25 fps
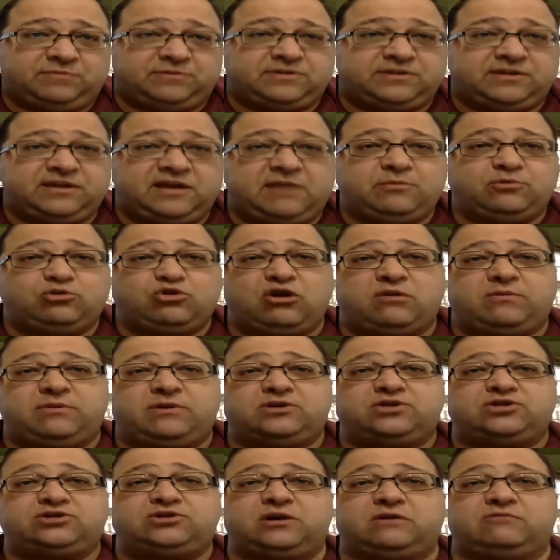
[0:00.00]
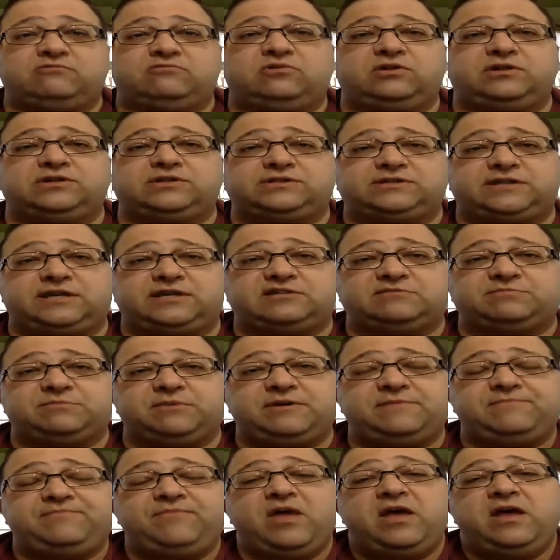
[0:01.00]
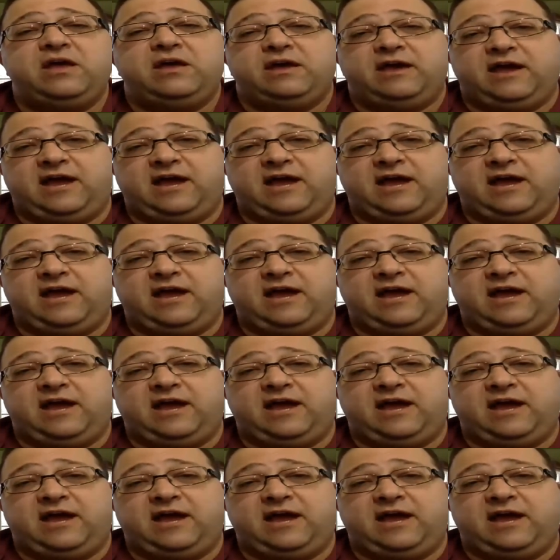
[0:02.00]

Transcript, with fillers: But today we're talking about general assessment.